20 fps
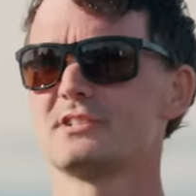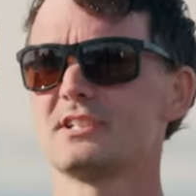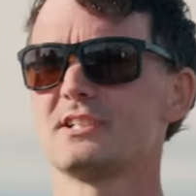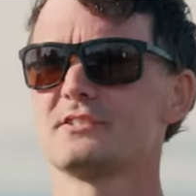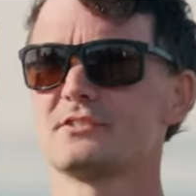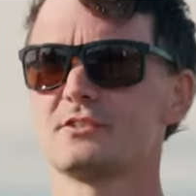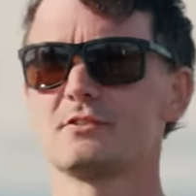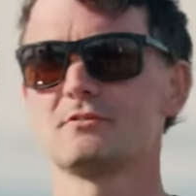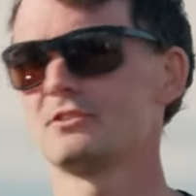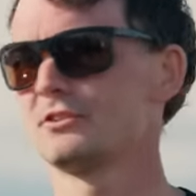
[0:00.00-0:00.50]

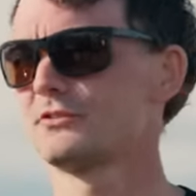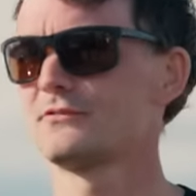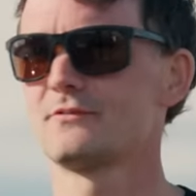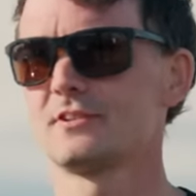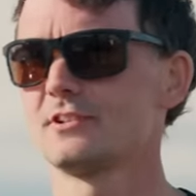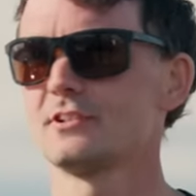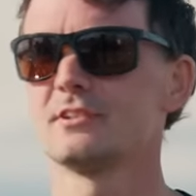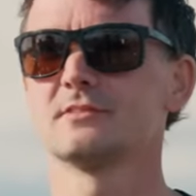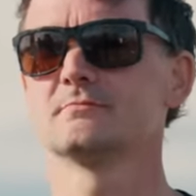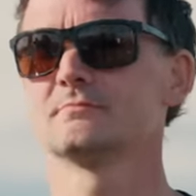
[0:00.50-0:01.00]
say so,
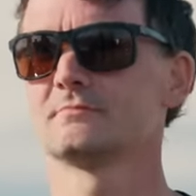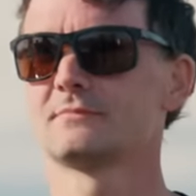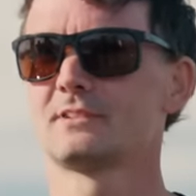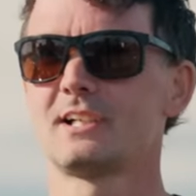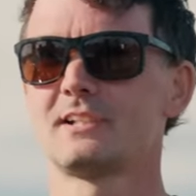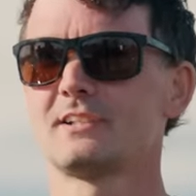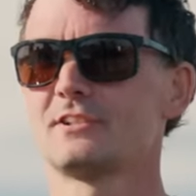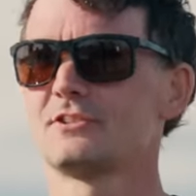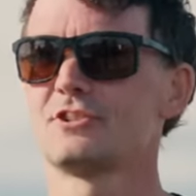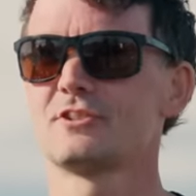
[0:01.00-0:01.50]
just for a
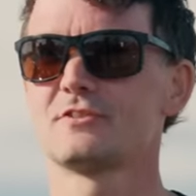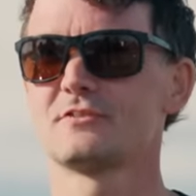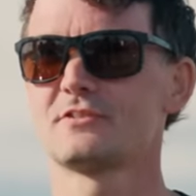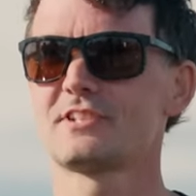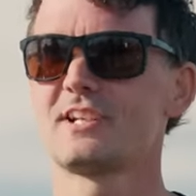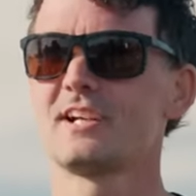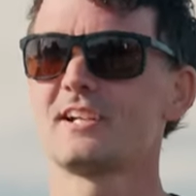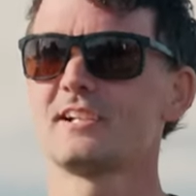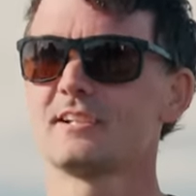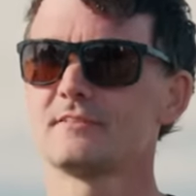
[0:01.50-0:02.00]
kind of
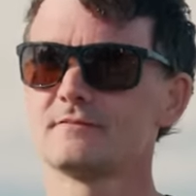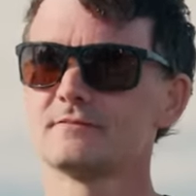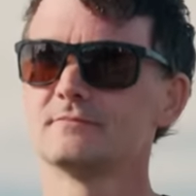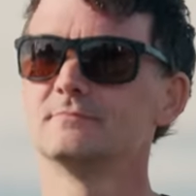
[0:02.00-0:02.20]
chill skydive.